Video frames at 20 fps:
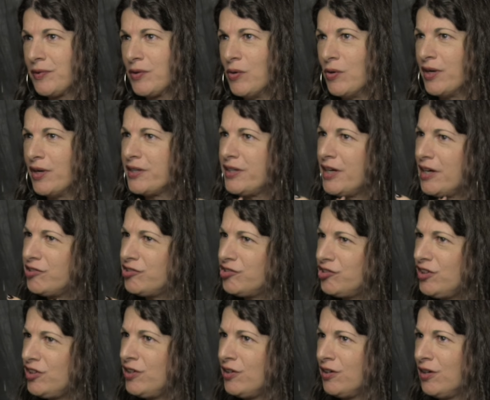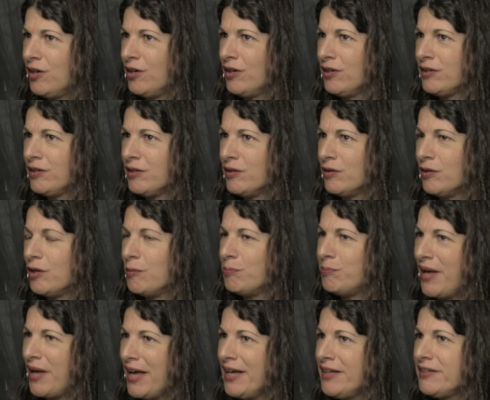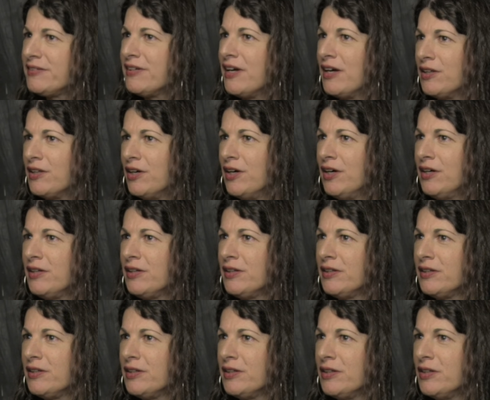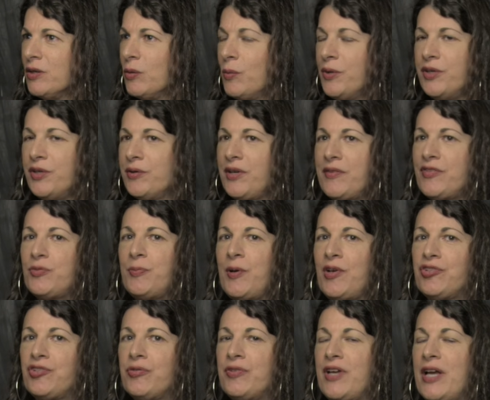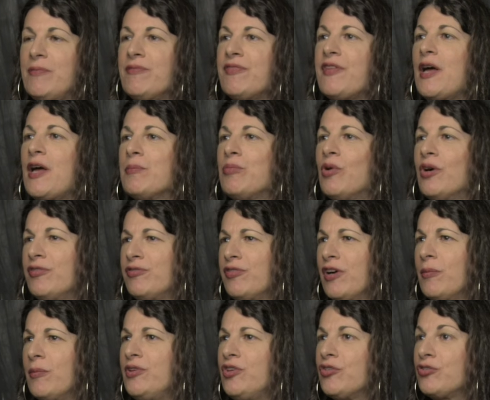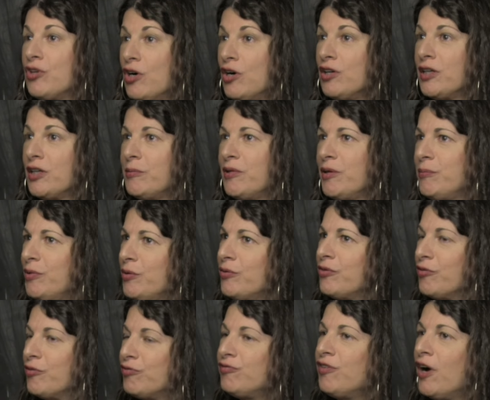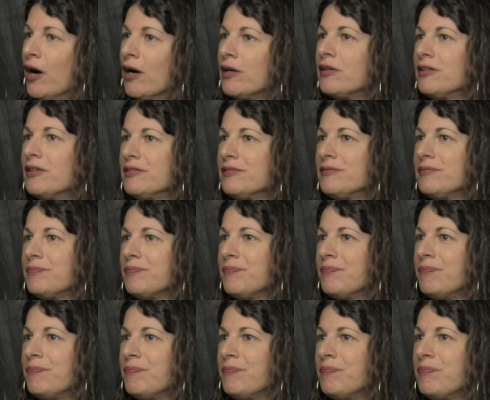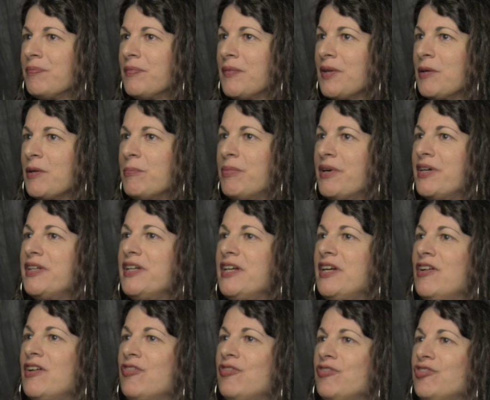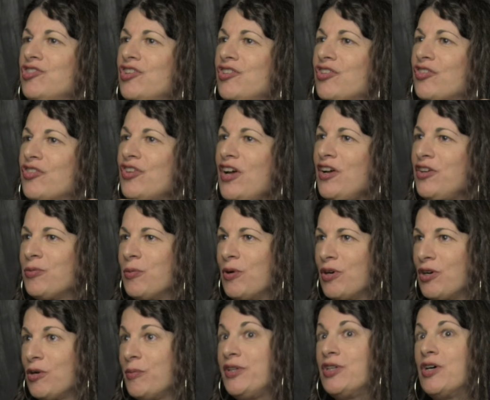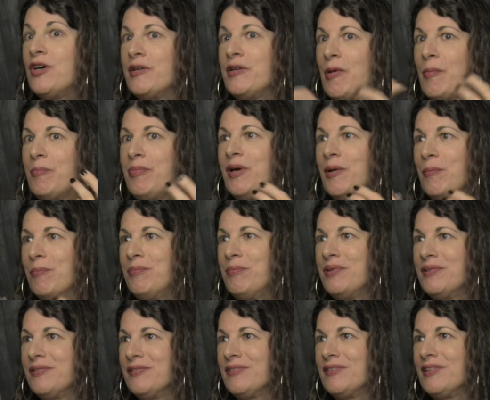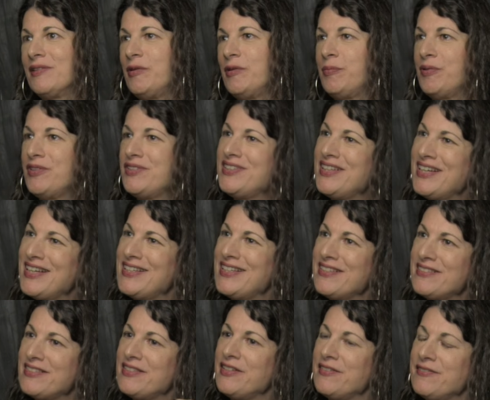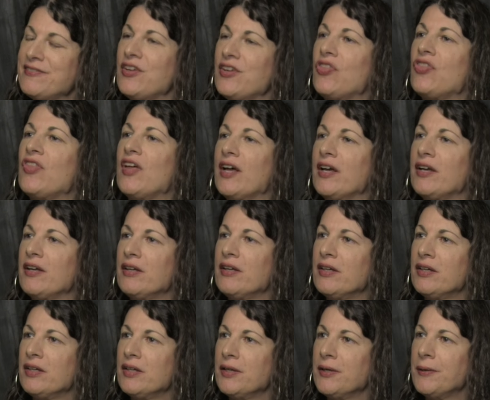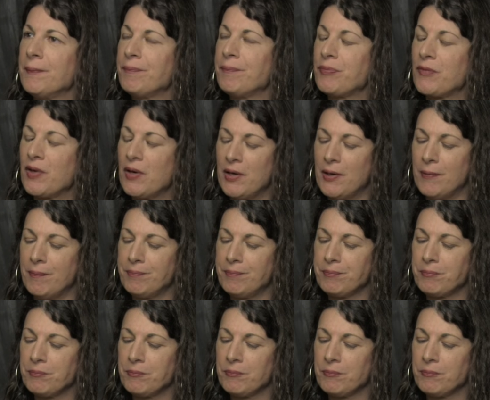or a cashier or a bank teller, we don't have a special name for that boyfriend. We just call him an abusive fuck. But if she's a sex worker, we call him a pimp, and we pretend it's a different thing.